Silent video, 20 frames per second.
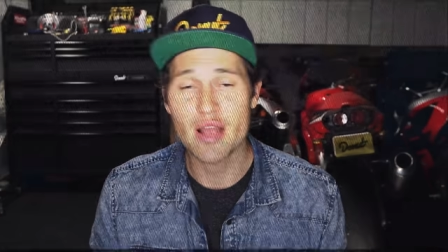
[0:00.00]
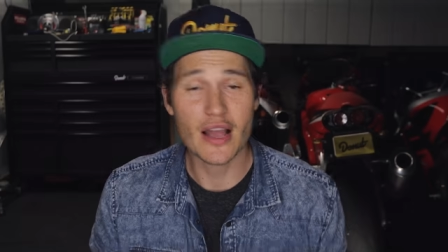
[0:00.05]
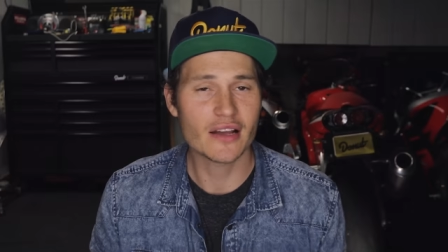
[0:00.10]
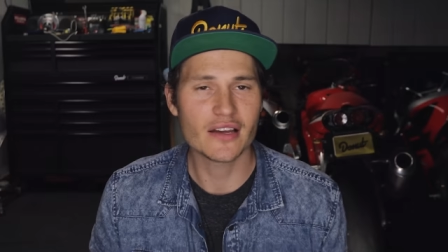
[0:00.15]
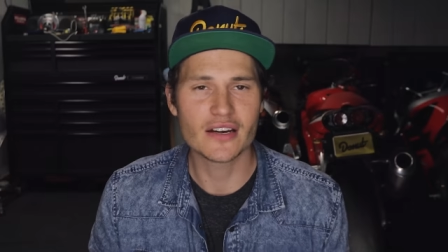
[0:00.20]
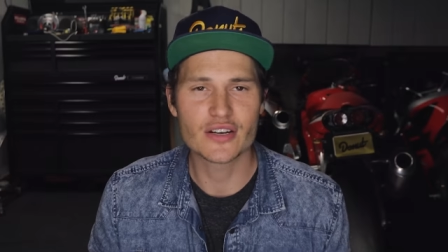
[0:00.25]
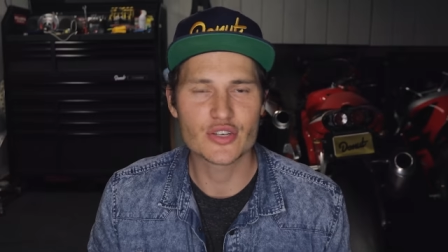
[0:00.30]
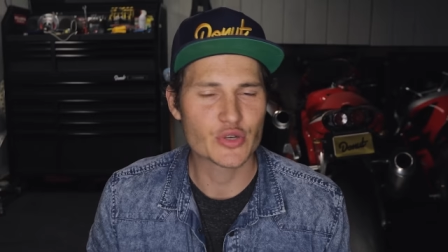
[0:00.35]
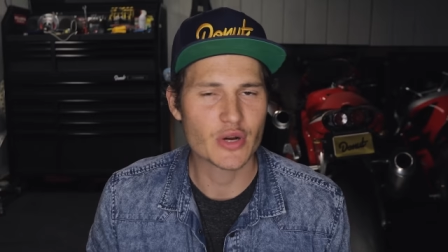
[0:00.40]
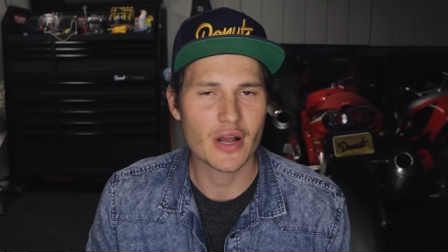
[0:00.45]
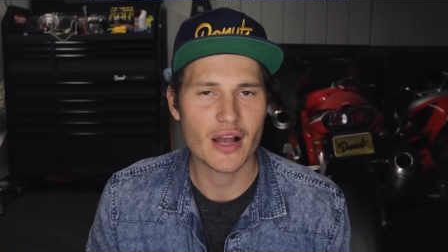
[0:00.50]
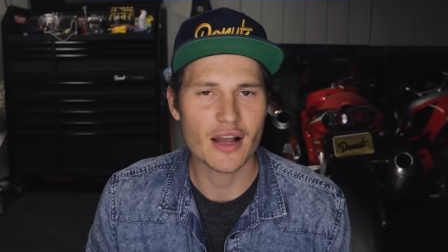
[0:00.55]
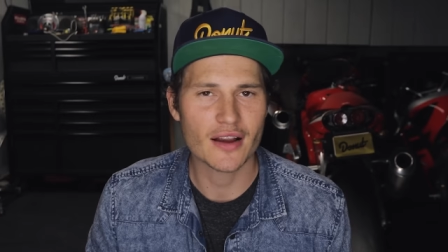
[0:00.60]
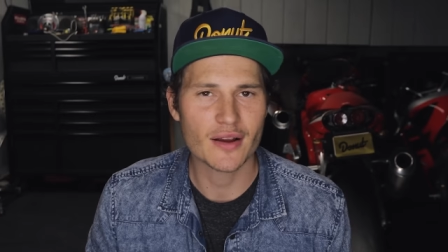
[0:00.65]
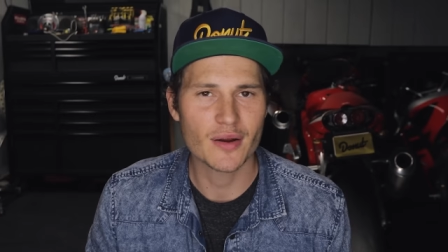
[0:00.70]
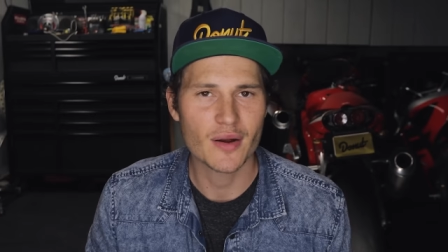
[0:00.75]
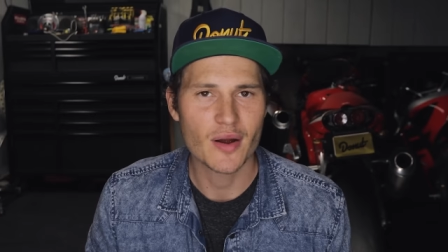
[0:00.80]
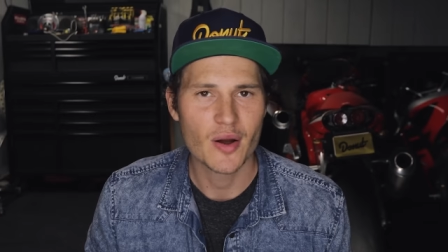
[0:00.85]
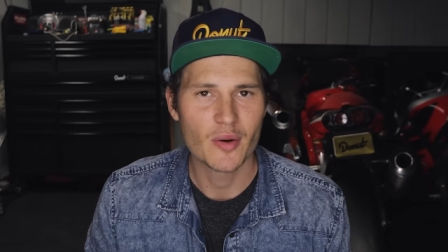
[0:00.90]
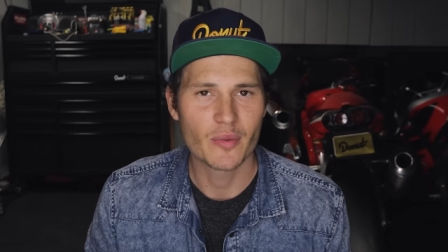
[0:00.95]
So how can a
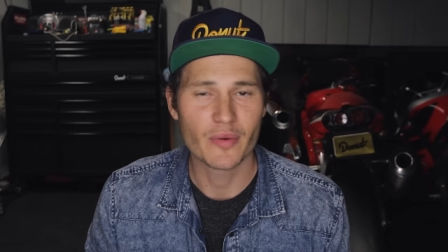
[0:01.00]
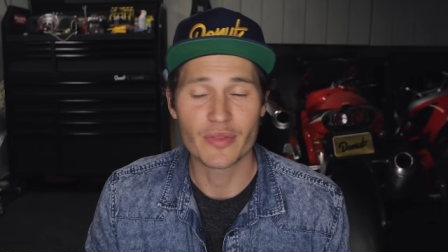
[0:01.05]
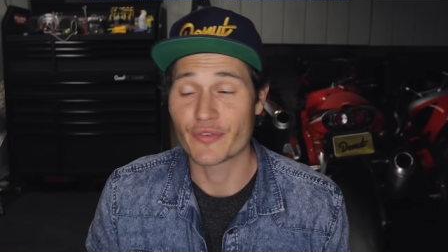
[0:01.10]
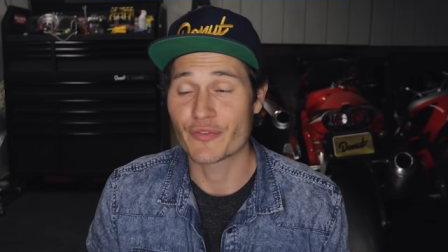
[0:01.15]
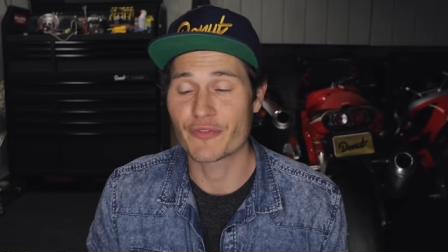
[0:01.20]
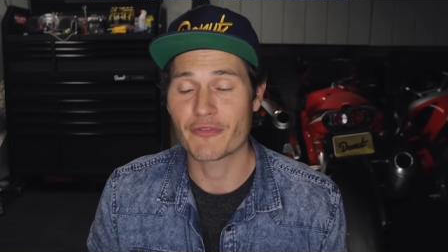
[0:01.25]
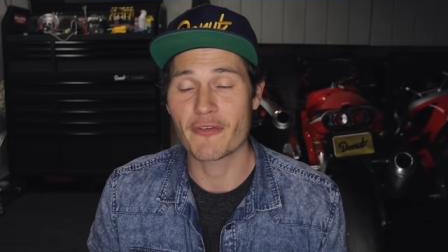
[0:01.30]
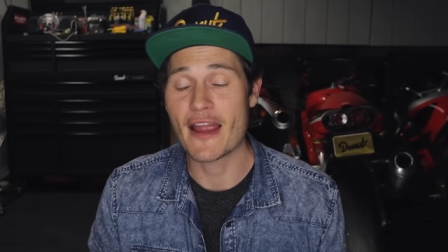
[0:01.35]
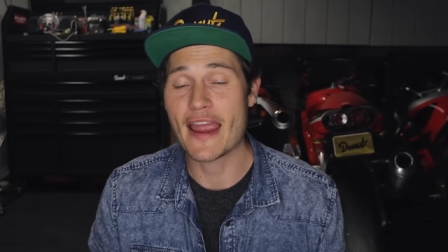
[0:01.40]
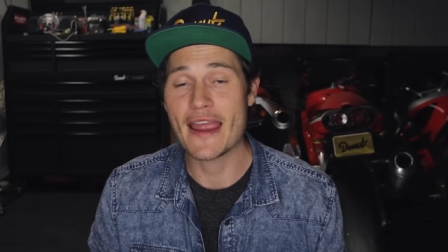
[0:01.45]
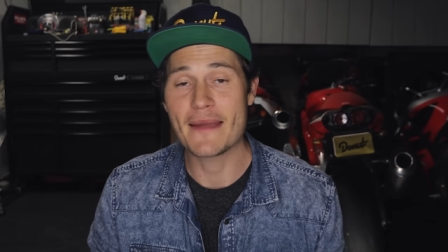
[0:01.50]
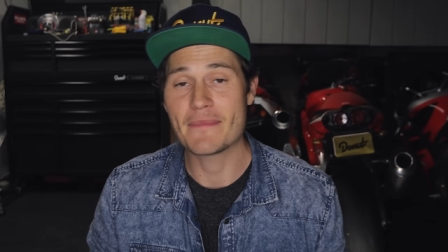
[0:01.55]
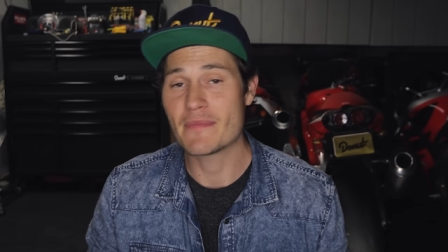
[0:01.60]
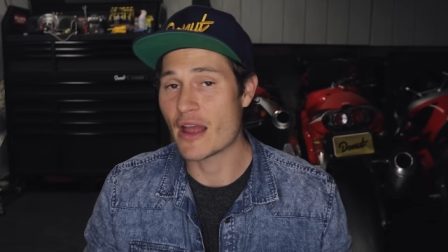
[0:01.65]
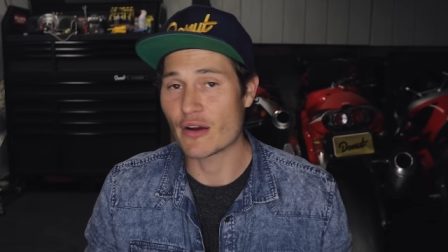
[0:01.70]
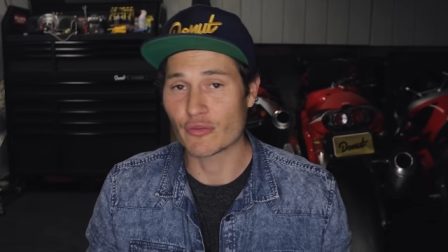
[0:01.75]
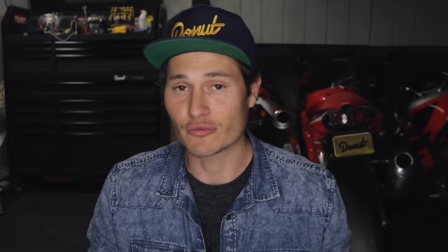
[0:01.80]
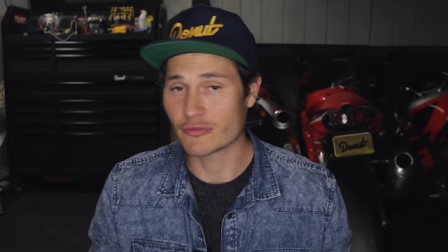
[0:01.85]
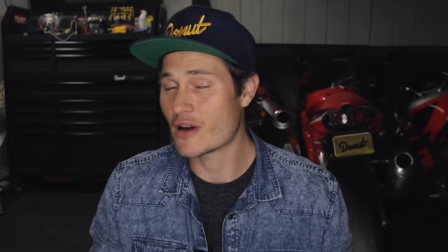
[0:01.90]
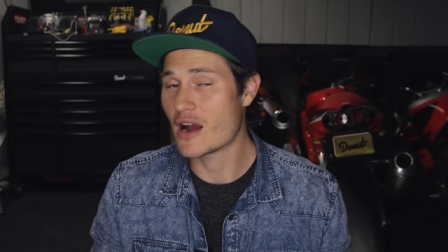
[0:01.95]
truck with a frame
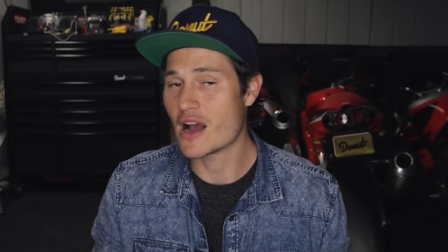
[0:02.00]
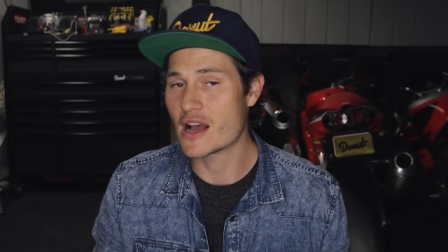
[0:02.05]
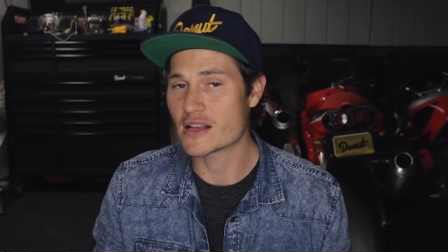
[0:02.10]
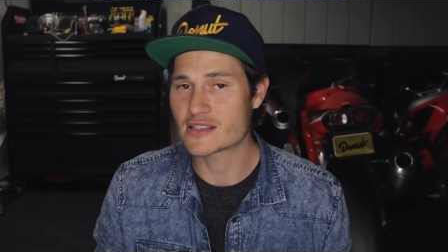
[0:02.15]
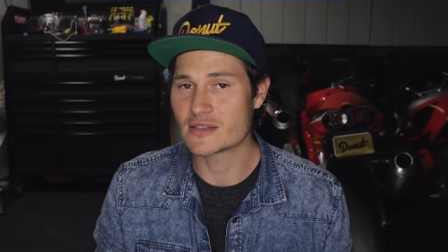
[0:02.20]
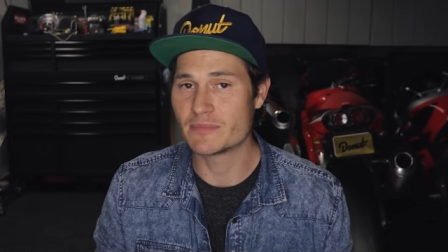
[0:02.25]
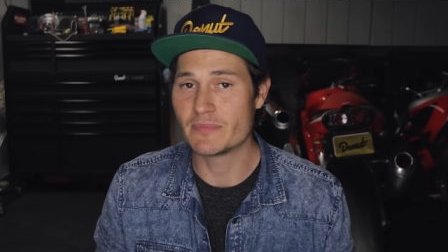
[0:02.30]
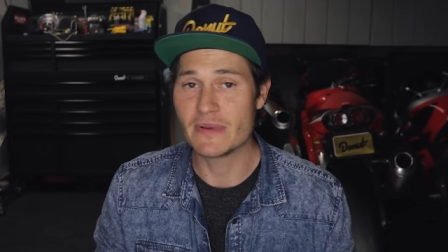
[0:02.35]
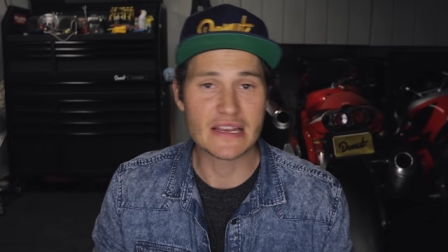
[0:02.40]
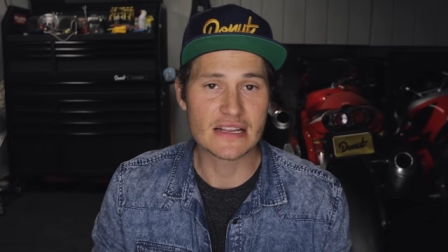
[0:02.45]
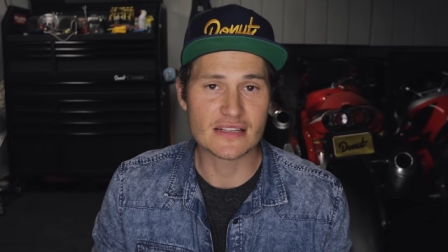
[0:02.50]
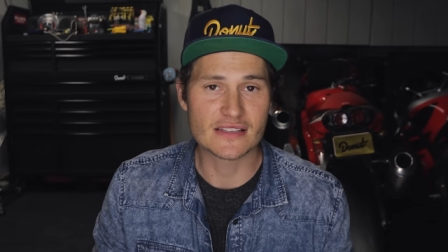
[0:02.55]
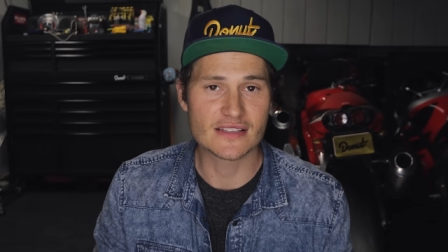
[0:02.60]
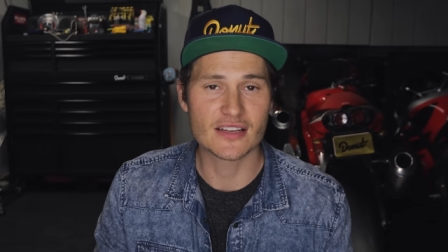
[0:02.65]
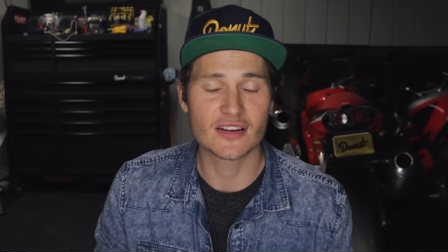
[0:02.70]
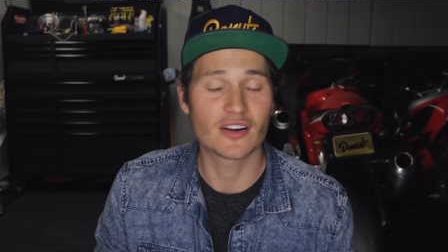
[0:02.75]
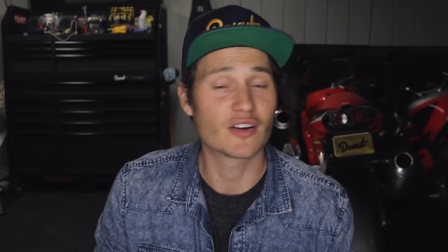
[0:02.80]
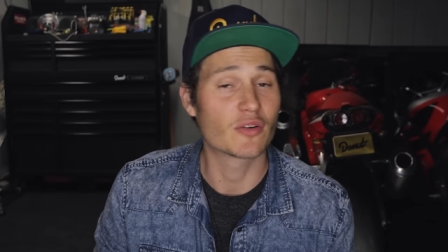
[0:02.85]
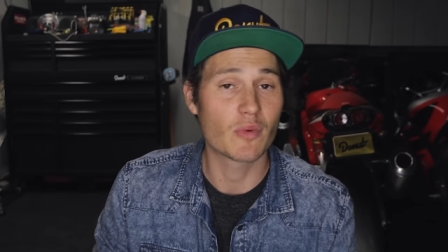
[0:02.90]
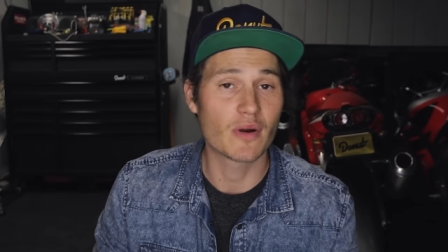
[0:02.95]
that rusts be
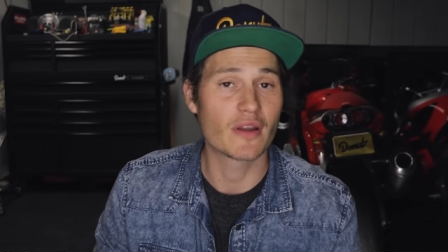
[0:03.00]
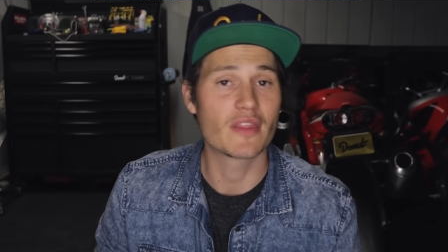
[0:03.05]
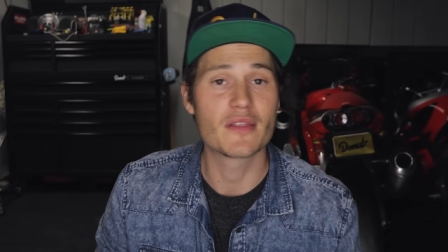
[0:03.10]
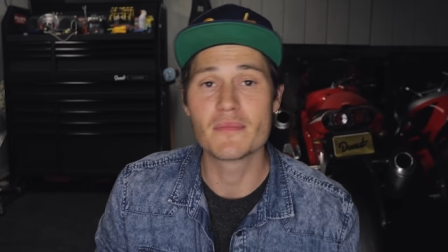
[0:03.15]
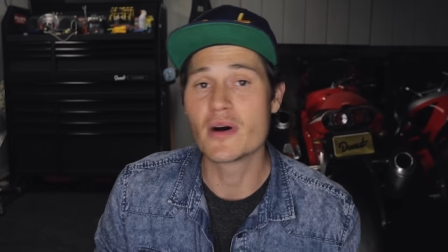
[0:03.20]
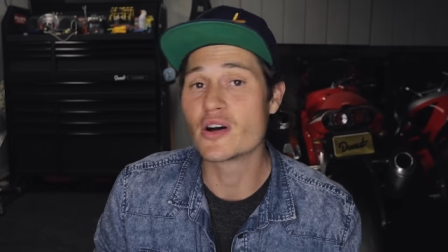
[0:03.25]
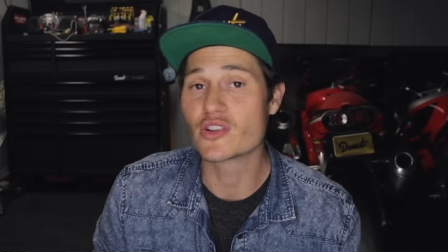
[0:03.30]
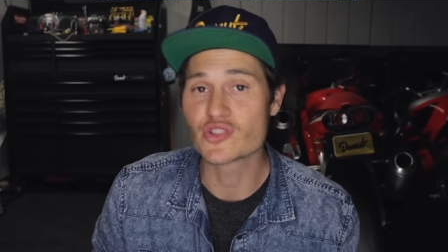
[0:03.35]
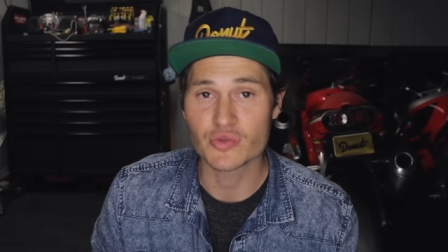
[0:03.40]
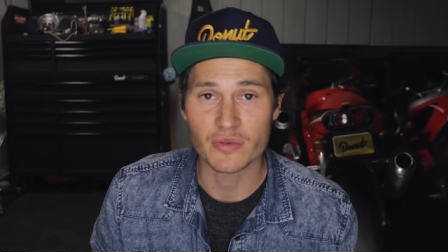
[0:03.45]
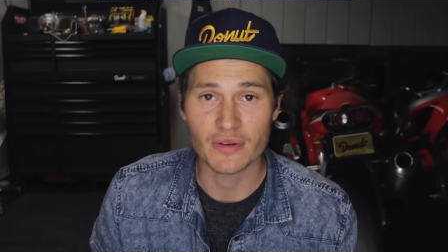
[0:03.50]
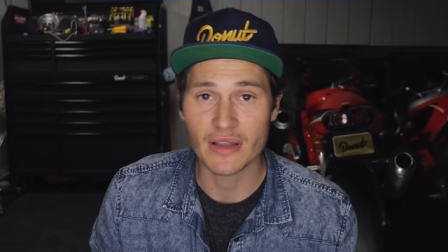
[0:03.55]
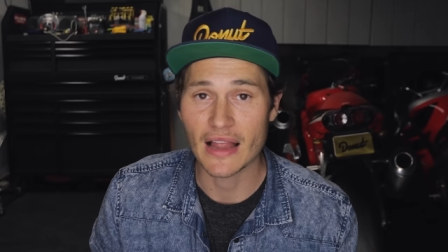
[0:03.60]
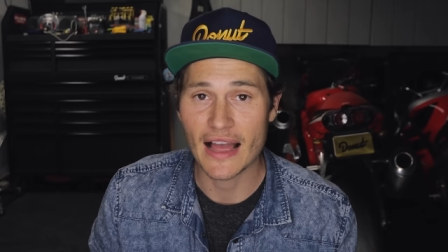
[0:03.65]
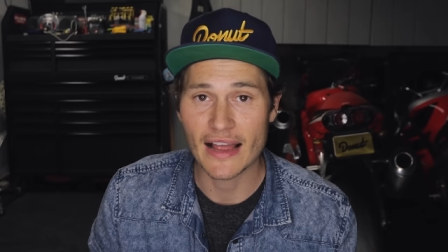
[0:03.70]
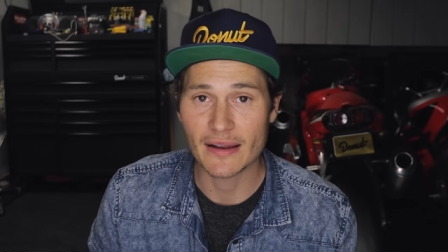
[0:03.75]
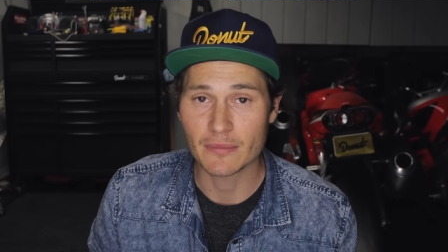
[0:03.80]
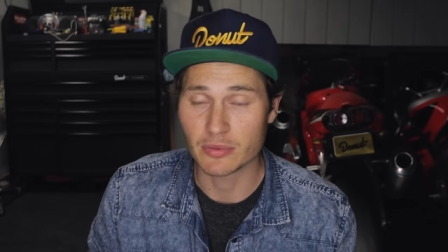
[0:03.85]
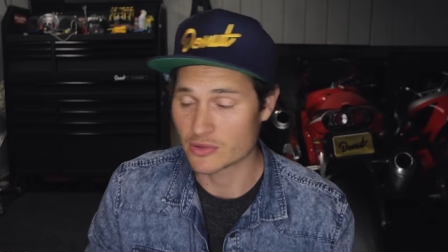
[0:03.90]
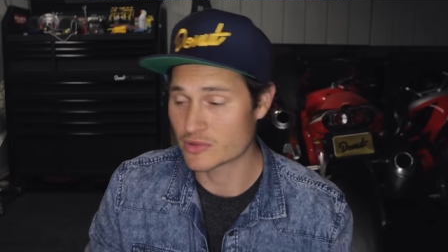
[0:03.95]
considered one of the most
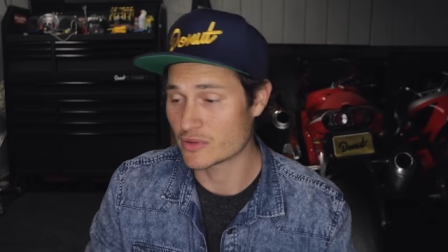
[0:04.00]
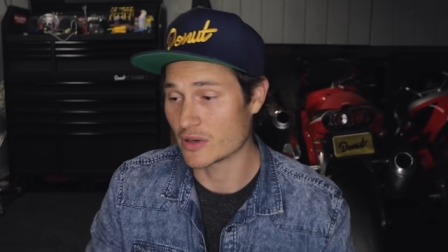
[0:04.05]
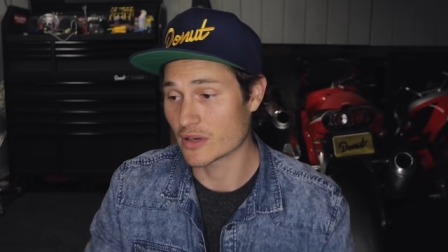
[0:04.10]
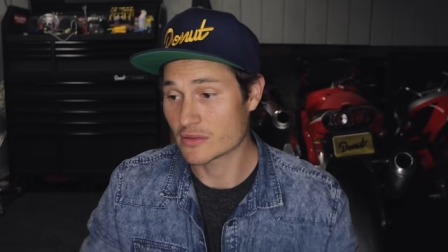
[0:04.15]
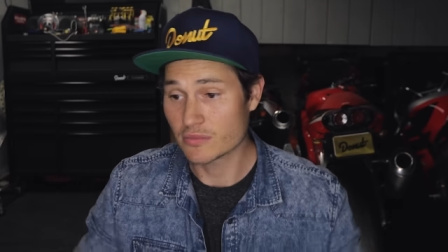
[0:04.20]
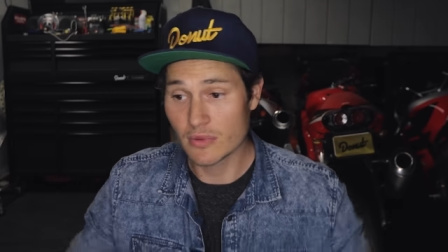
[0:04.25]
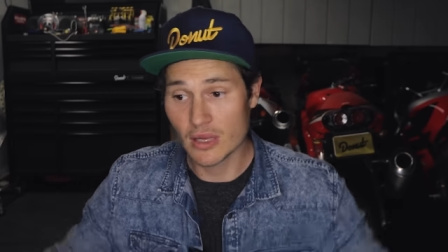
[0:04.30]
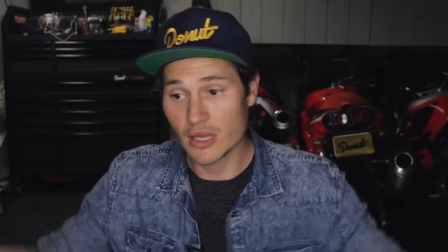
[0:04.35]
reliable trucks?